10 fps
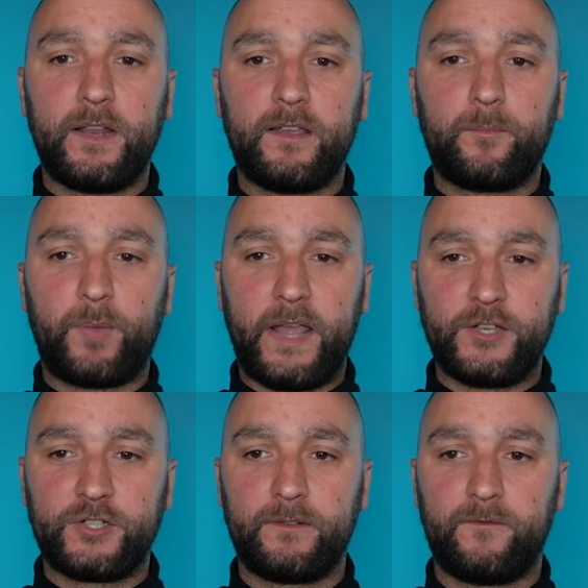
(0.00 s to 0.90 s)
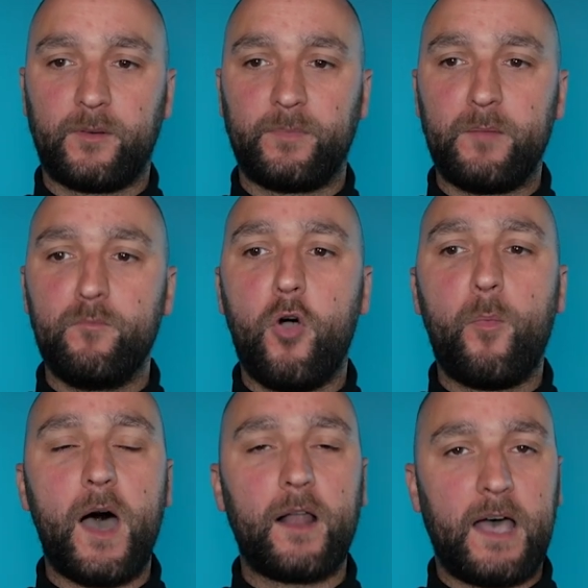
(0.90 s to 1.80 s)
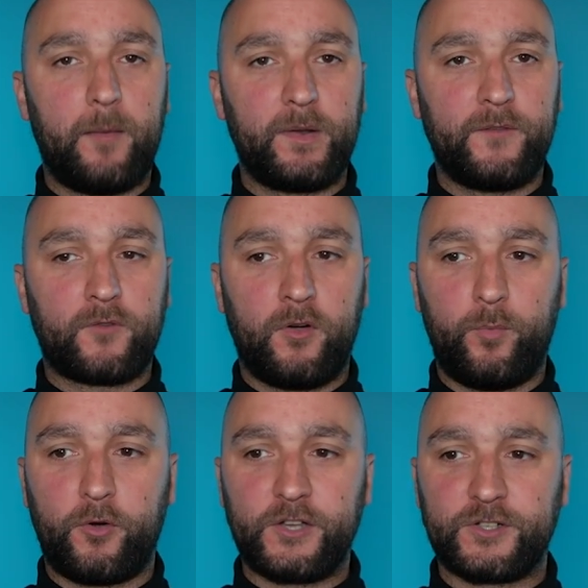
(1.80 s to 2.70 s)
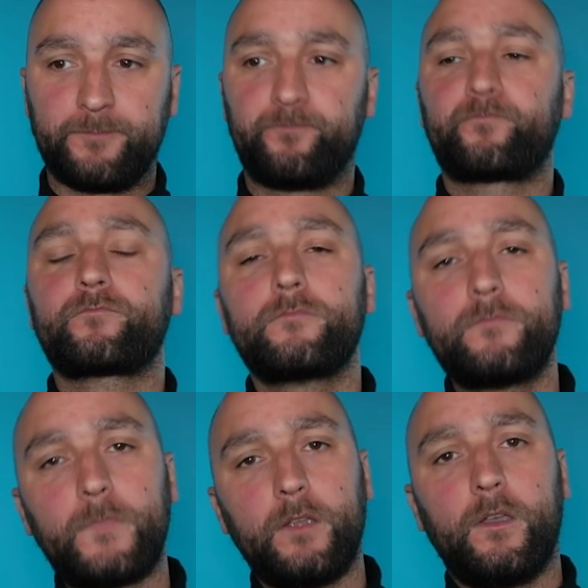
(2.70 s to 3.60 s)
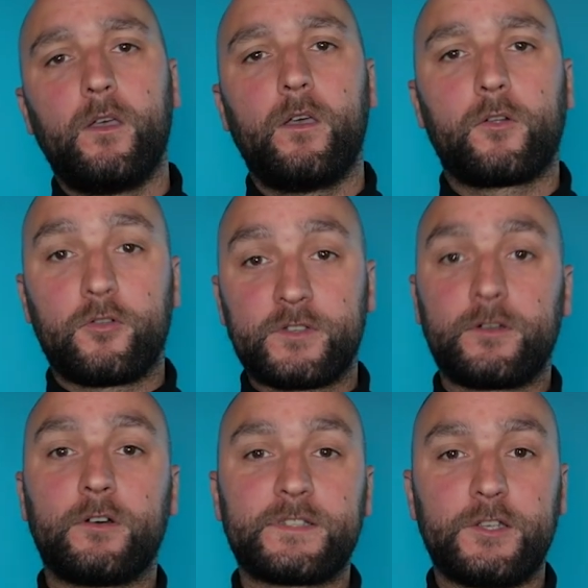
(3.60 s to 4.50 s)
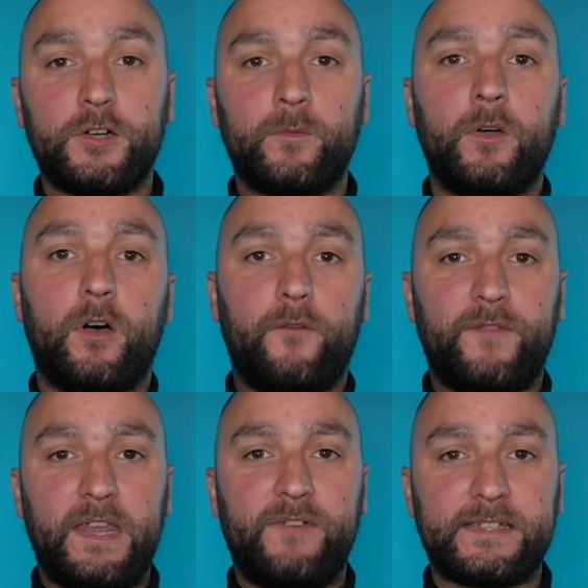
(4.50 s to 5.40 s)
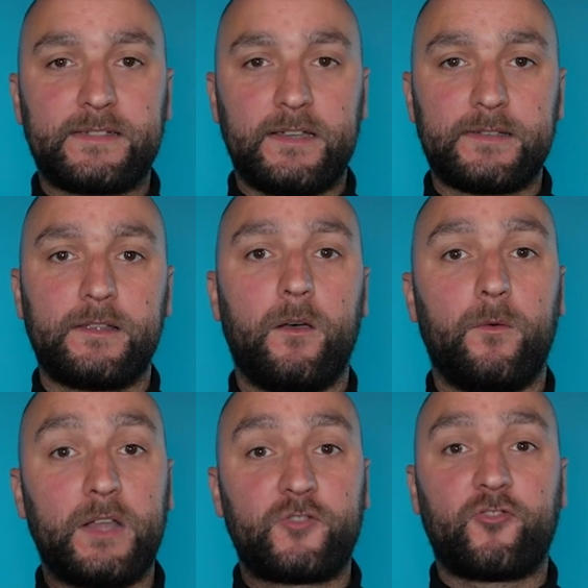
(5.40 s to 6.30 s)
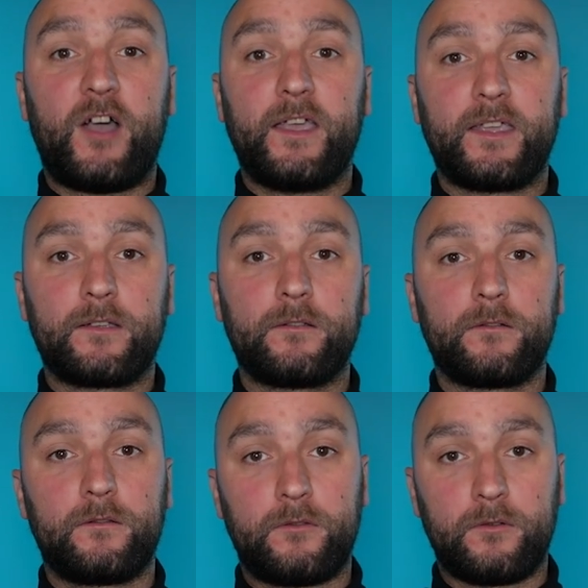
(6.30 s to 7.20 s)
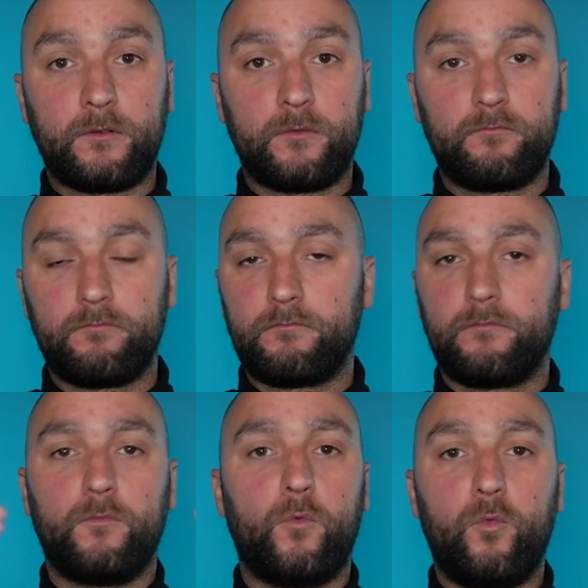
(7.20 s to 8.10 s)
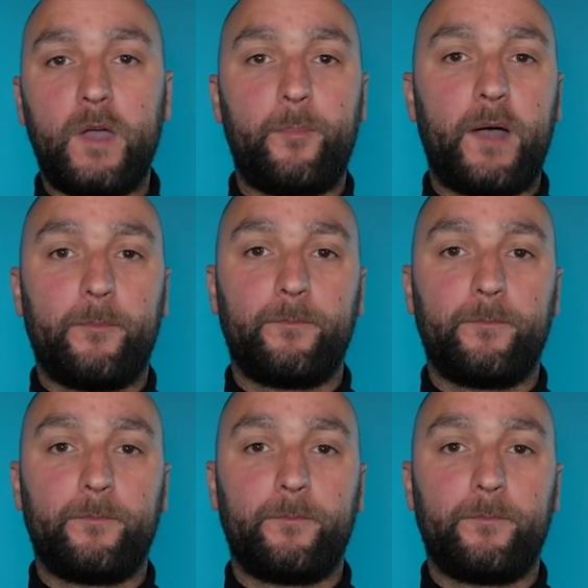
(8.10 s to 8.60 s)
pledge from the Mobile Uplift Corporation. Consortium of investors were trying to whip around